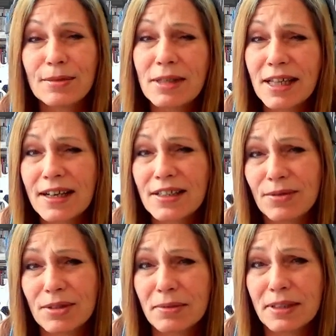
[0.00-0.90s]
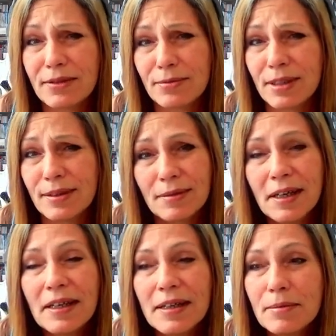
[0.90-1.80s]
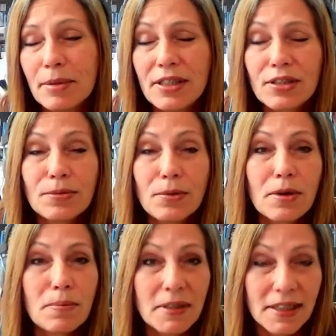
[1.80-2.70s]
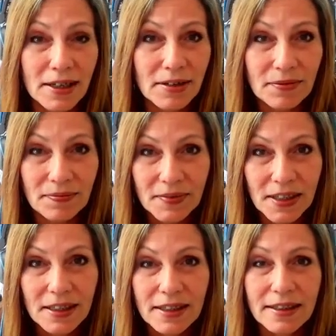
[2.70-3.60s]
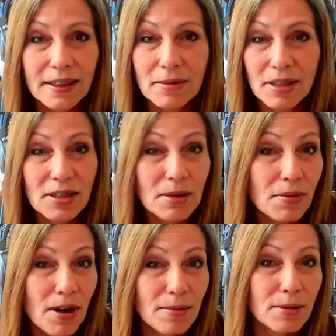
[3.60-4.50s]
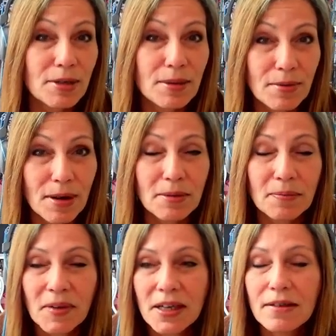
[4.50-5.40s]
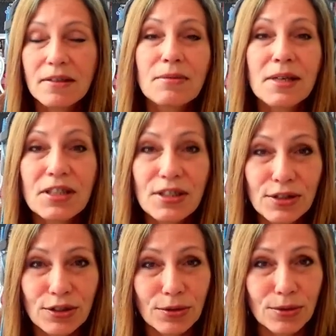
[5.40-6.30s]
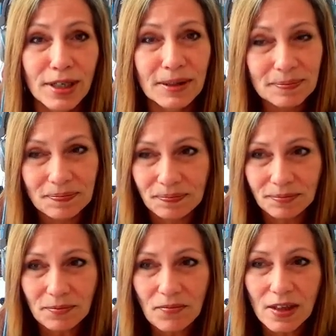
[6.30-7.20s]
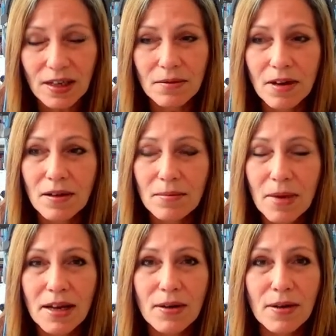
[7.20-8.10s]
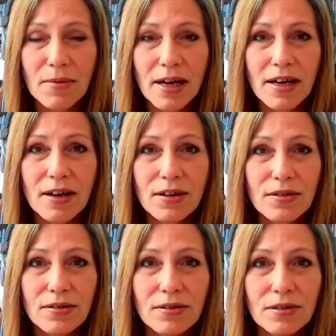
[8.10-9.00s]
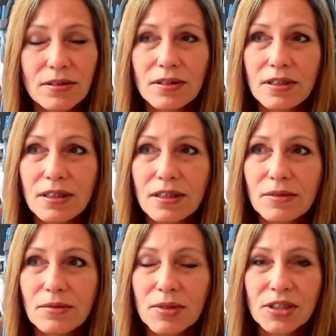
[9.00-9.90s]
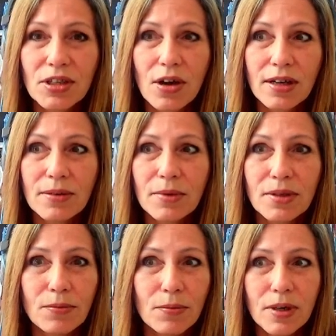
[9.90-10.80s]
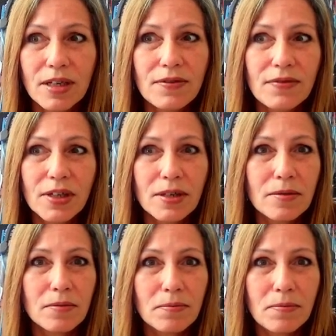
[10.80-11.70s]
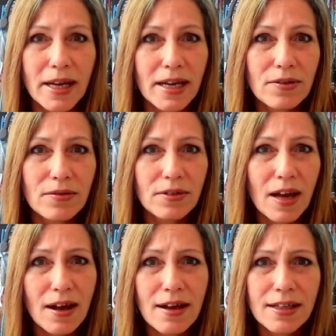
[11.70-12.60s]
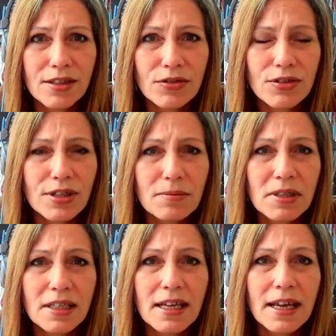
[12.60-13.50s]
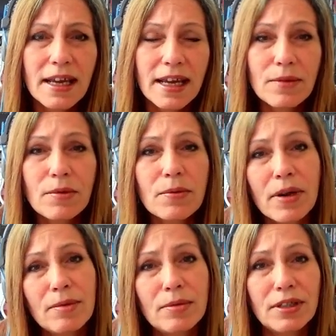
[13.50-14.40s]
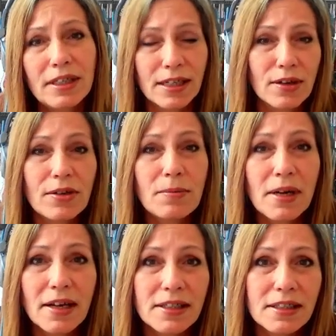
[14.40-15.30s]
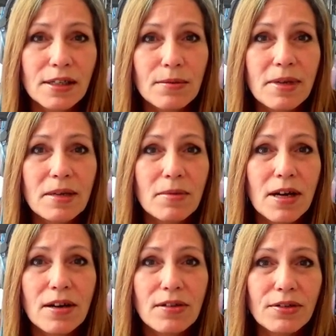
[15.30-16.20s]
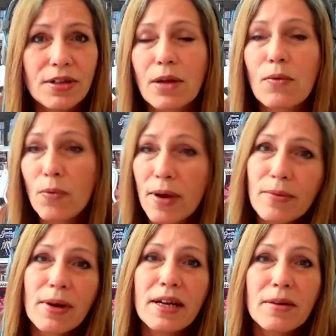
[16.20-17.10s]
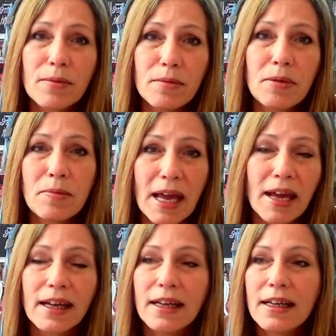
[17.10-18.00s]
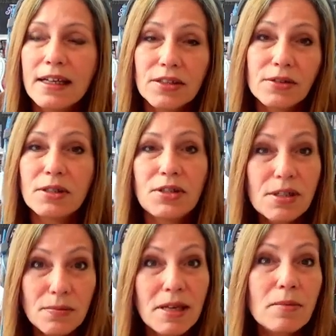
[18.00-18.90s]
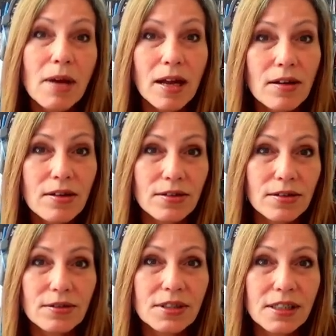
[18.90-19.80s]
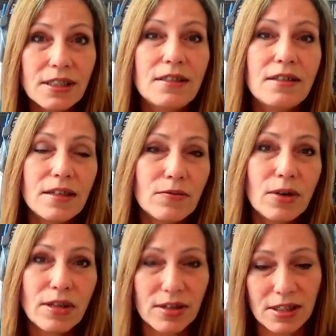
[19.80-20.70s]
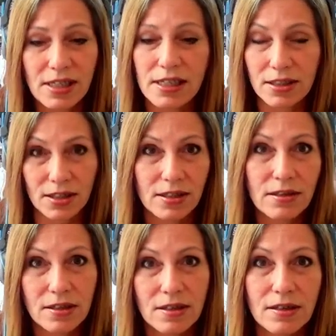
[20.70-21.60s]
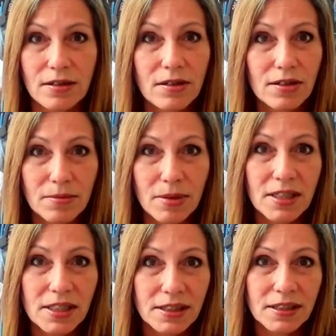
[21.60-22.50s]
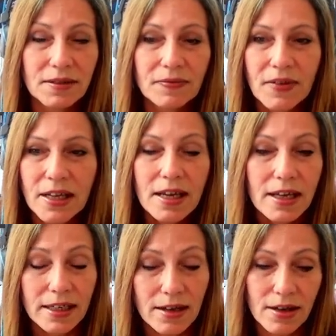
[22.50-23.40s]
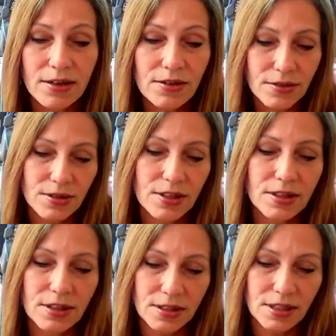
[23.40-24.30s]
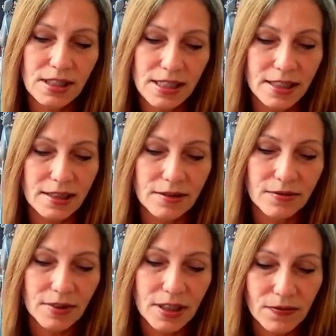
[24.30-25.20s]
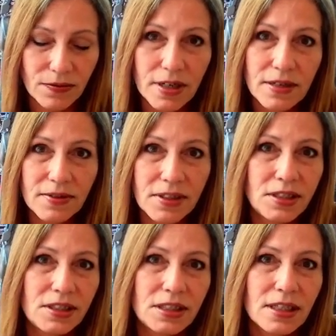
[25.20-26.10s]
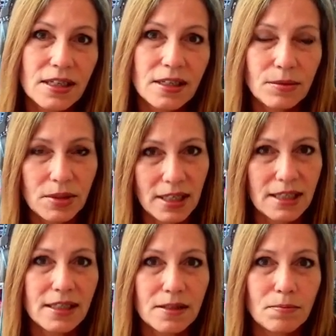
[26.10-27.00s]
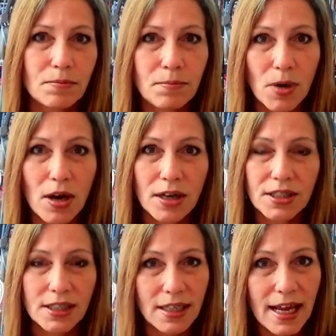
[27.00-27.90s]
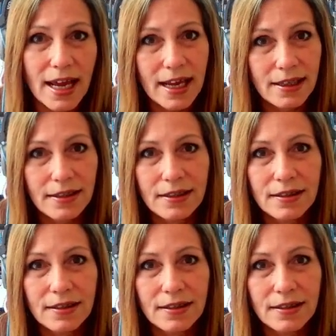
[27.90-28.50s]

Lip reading: me that because he wants me to leave him alone? But he swore up and down. And I'm like, no problem. The rest of the story, my uncle was talking with one of the band guys or something, and we were able to get on the bus. So me and my uncle, and they're like, well, wait right here, we'll be back. So it's just me and my uncle sitting in one of the seats on the buses. And under the seat in front of us was like this box, and it had